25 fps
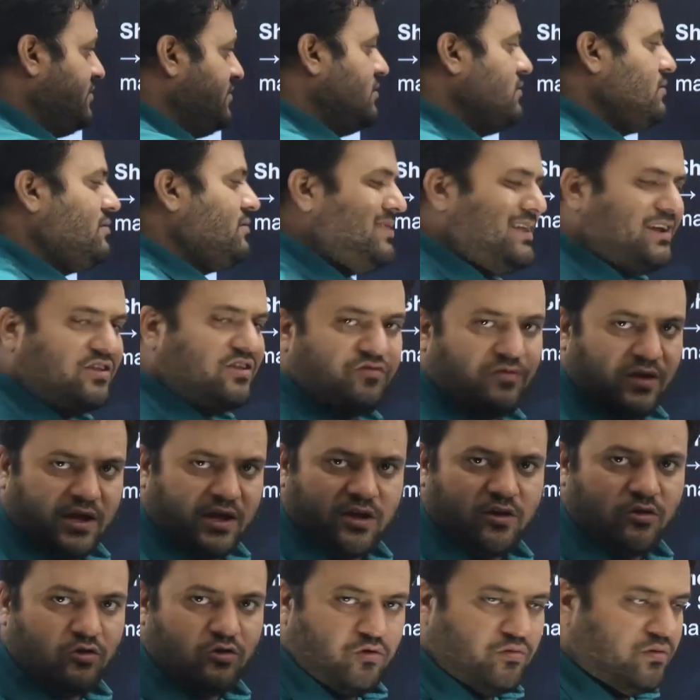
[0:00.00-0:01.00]
That's why
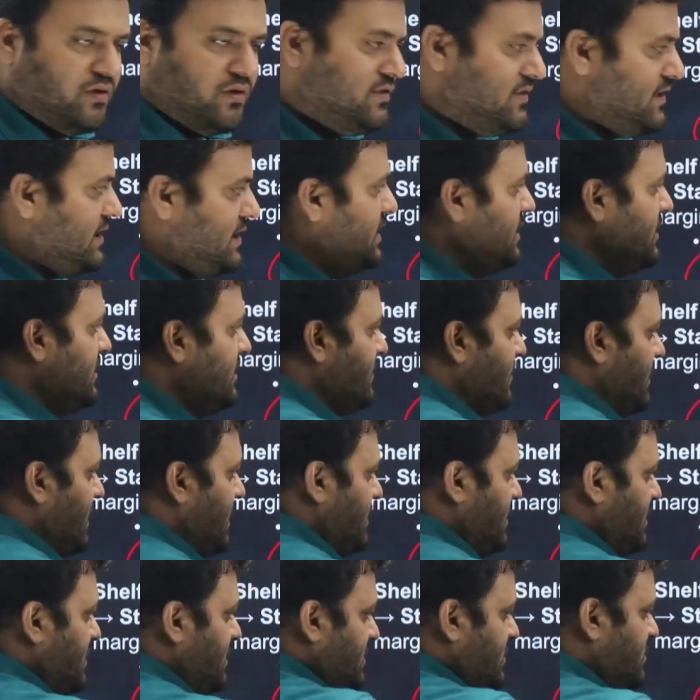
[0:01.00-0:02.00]
you will see that
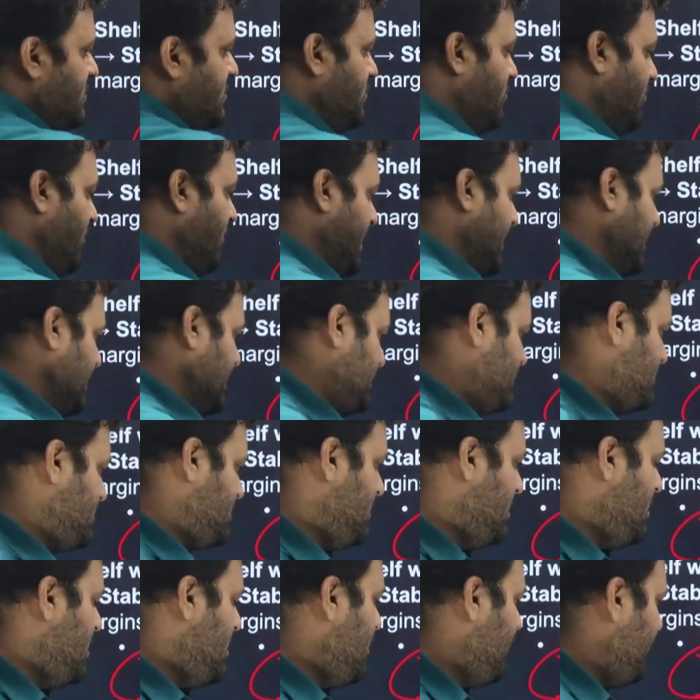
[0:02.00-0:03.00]
it is widest.
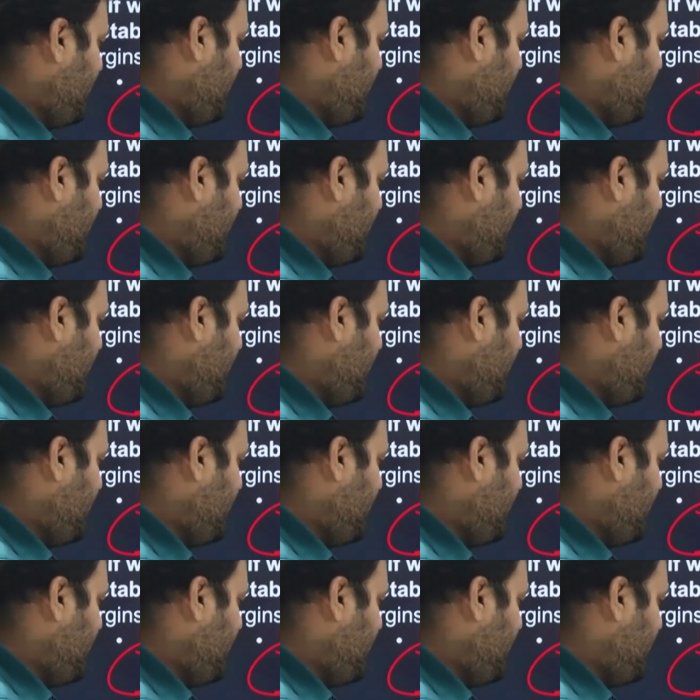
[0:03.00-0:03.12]
When you